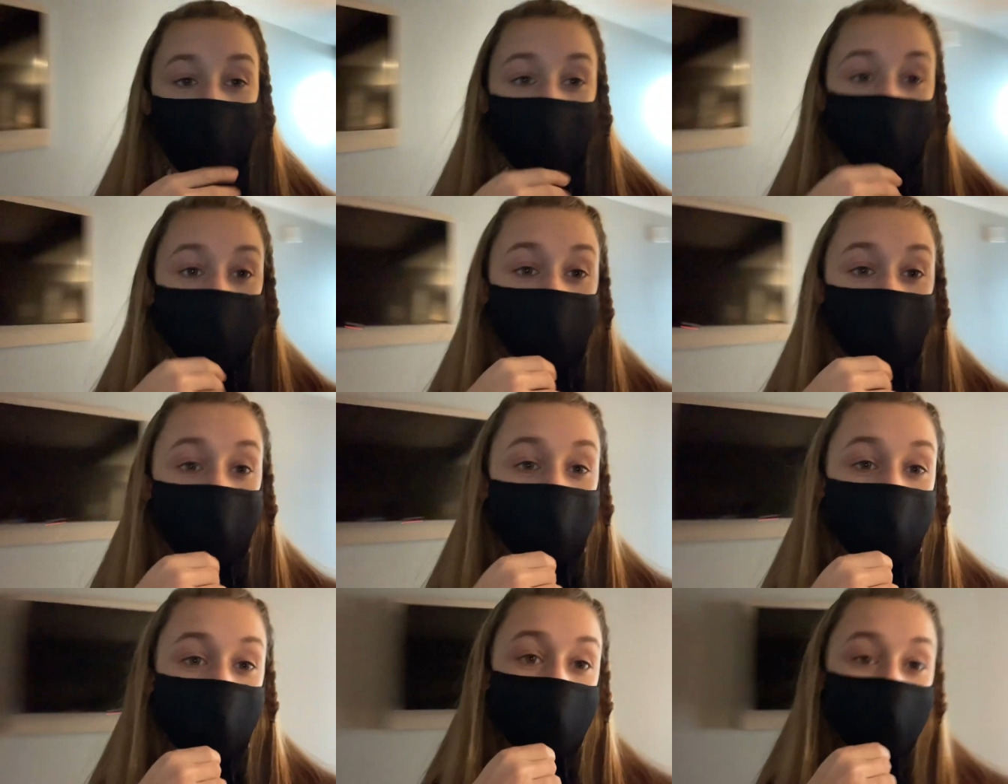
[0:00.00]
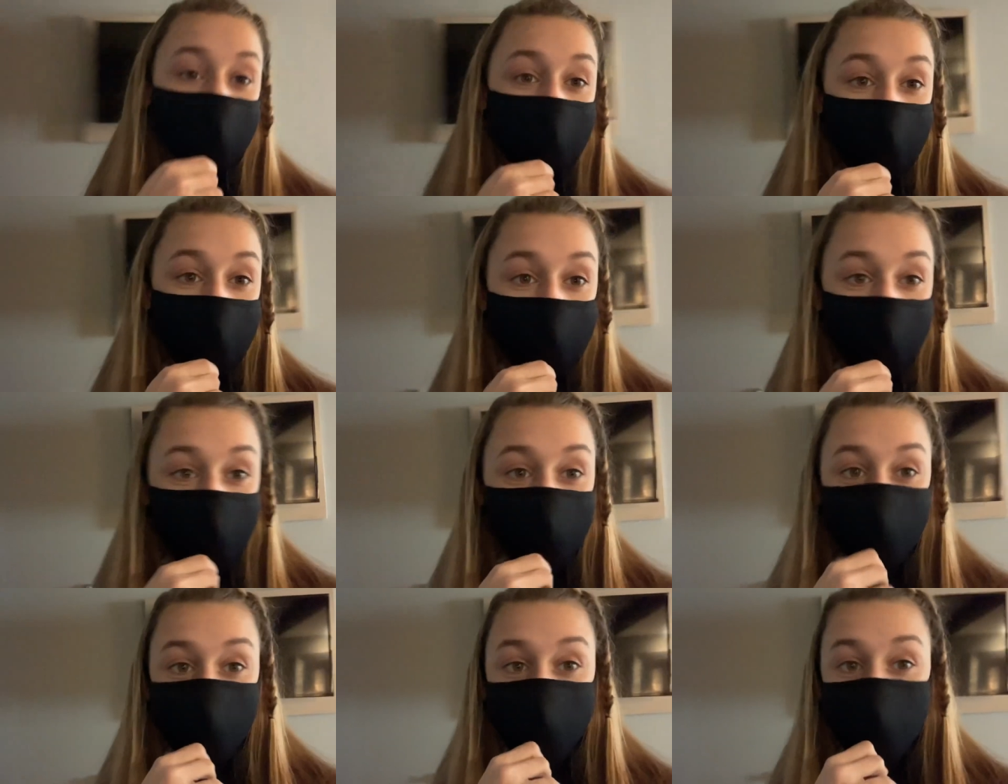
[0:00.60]
scooters,
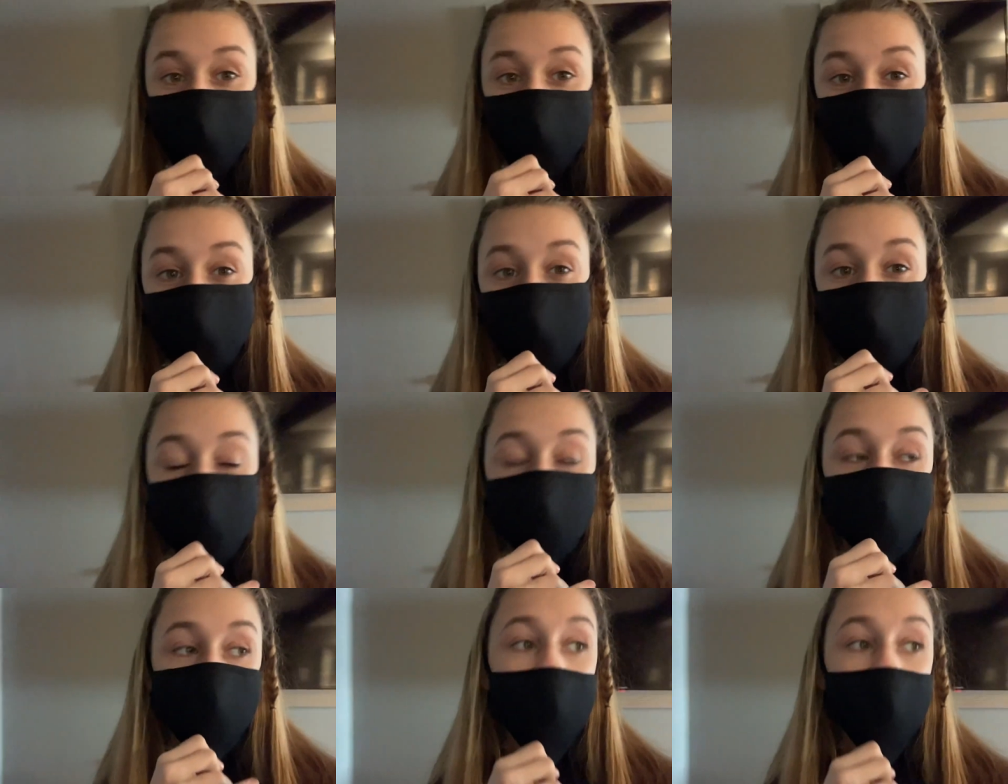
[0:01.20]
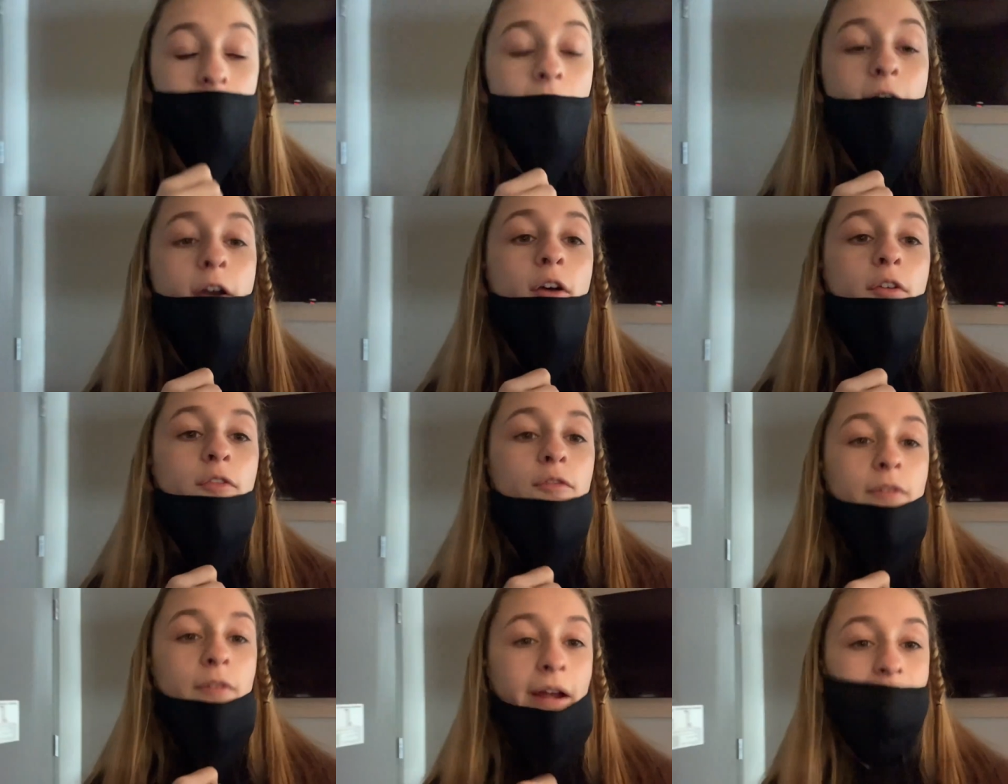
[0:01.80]
and we're gonna
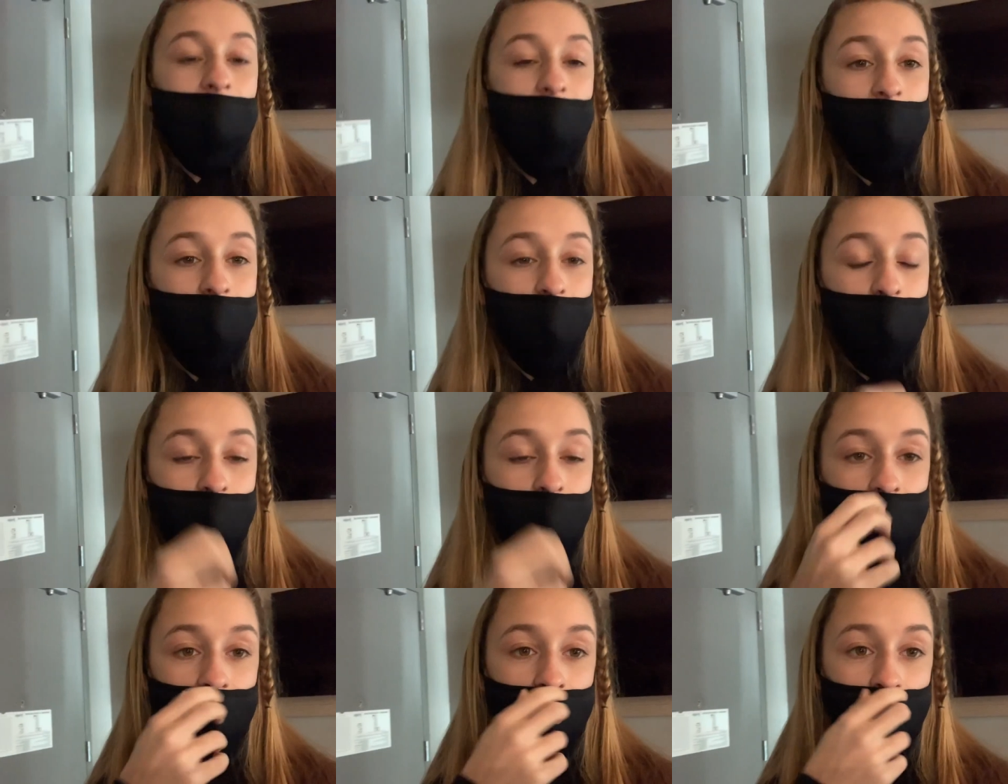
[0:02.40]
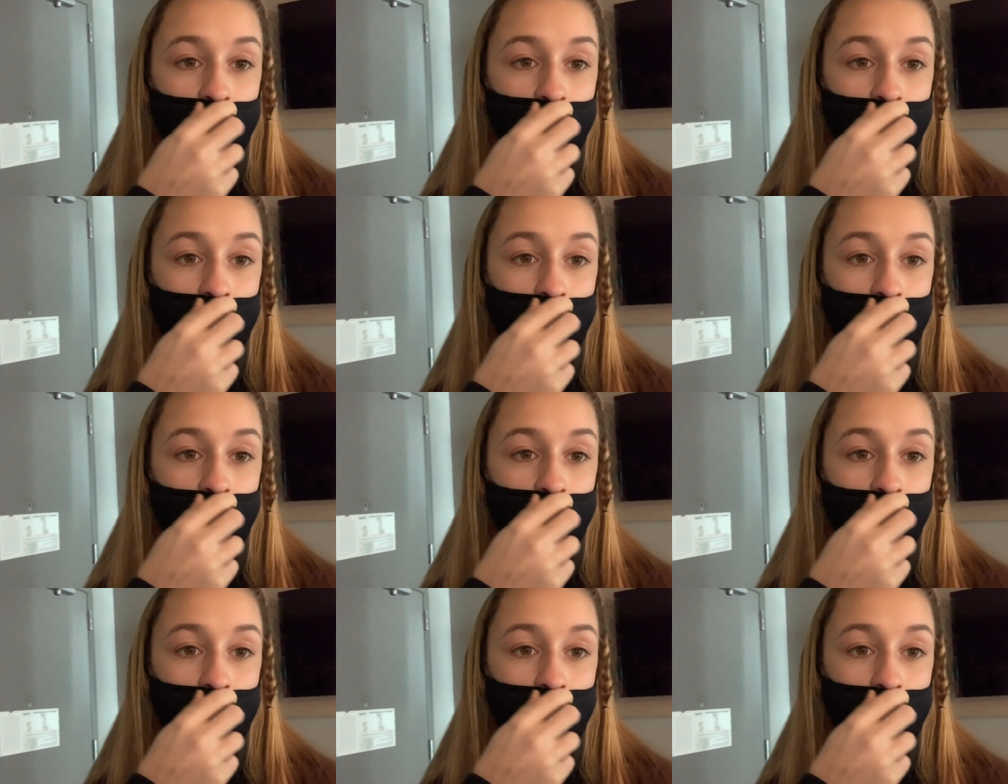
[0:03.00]
ride them like